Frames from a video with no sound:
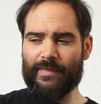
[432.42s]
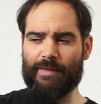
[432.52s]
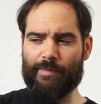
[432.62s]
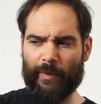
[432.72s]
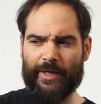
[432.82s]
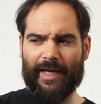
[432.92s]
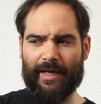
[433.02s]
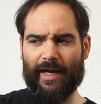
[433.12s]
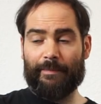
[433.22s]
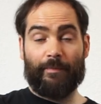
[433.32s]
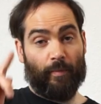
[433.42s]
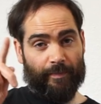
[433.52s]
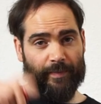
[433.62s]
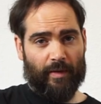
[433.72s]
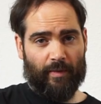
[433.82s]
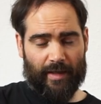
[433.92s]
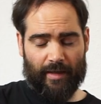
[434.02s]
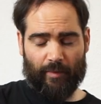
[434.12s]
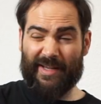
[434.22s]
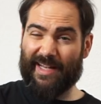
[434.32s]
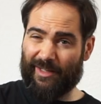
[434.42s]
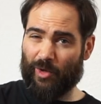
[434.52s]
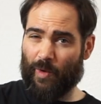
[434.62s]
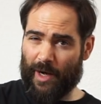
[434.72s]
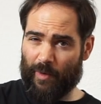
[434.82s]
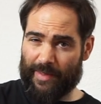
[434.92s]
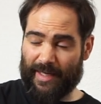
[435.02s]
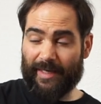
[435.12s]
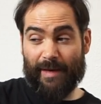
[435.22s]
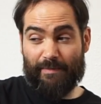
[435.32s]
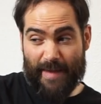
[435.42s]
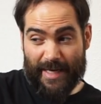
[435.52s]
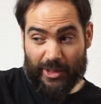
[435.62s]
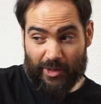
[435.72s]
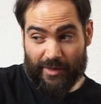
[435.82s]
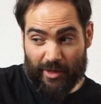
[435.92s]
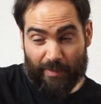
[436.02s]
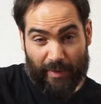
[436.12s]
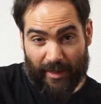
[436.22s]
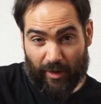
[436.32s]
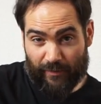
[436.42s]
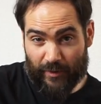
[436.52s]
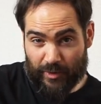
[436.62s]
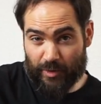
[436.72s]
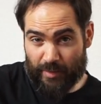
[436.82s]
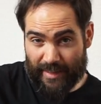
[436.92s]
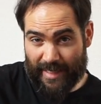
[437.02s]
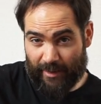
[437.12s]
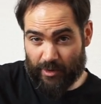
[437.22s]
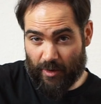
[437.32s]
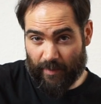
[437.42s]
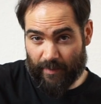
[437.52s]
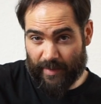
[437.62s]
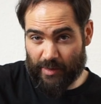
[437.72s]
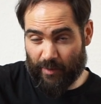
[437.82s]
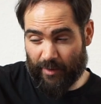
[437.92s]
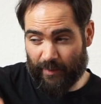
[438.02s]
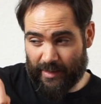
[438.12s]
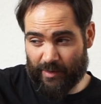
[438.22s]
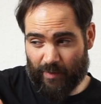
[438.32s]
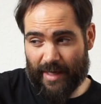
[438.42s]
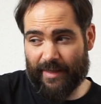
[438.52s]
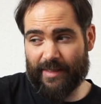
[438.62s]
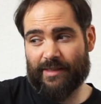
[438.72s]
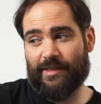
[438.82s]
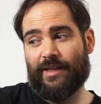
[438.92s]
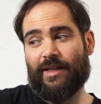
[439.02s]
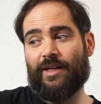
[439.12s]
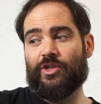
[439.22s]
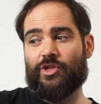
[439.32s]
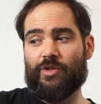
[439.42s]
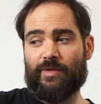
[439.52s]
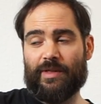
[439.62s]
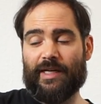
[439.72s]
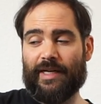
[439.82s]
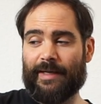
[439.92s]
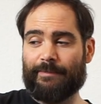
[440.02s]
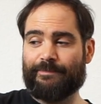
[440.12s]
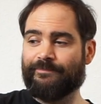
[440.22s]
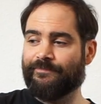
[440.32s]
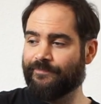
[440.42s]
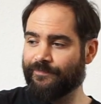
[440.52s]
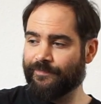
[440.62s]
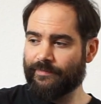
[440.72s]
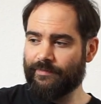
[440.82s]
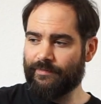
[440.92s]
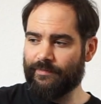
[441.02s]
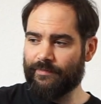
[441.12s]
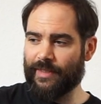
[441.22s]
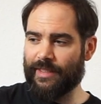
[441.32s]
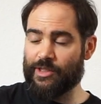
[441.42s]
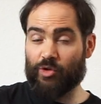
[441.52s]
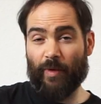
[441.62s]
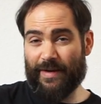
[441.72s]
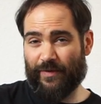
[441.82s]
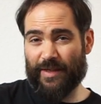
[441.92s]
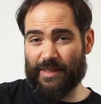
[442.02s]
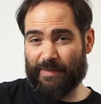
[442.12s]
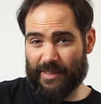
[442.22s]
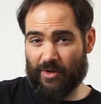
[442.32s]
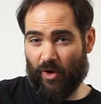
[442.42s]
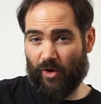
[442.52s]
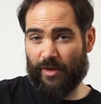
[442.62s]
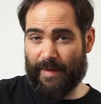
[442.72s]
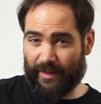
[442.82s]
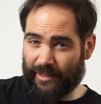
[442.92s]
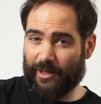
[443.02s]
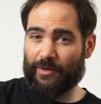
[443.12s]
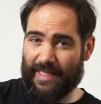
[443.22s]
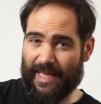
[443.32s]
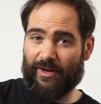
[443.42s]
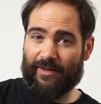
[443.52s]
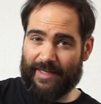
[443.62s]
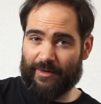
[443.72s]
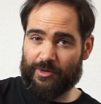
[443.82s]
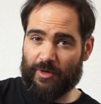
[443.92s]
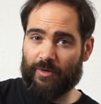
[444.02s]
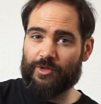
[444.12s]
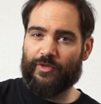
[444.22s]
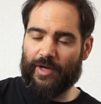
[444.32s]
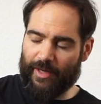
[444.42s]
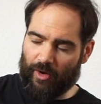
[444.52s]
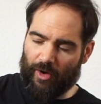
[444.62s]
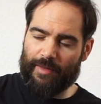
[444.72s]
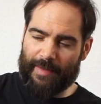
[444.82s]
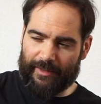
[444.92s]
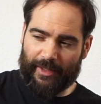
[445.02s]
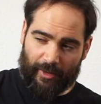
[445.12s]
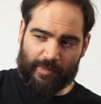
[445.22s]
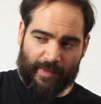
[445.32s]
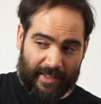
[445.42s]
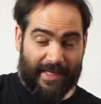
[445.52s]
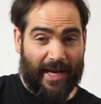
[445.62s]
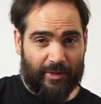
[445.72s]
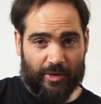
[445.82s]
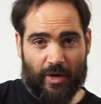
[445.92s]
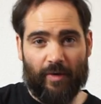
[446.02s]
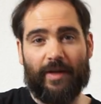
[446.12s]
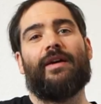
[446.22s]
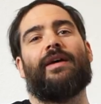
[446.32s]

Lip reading: But when you get a little quicker with it, and make sure that you're playing all of those notes with a downstroke. That's one of the reasons why this tune is great for this, because all the melody notes land on a downstroke. So if you're getting all the melody notes with a downstroke,